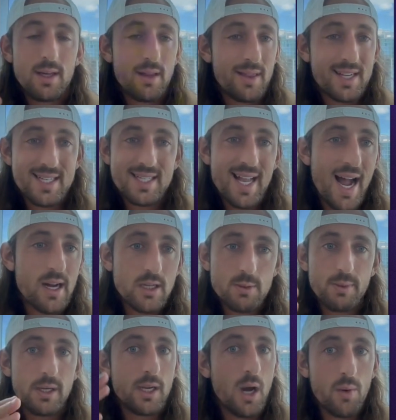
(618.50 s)
This style has
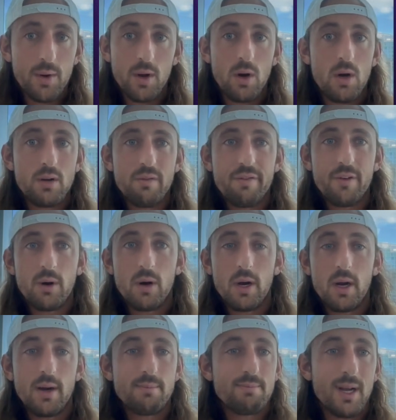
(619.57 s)
been going on
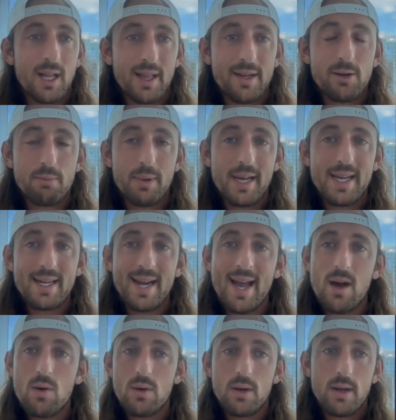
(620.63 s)
for a little bit
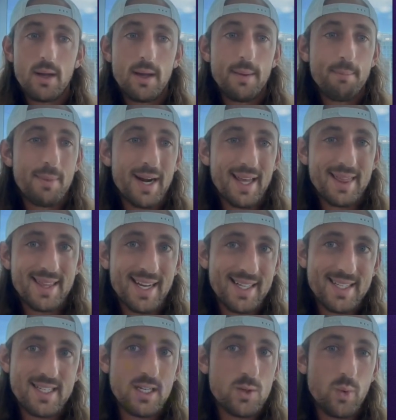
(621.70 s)
now, but I think
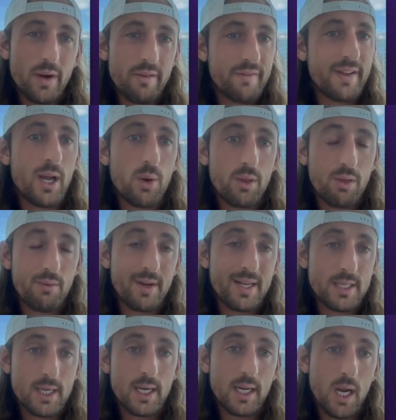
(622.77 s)
this is where VO3
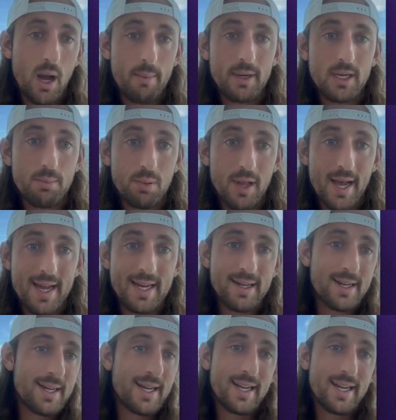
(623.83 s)
is going to come into play.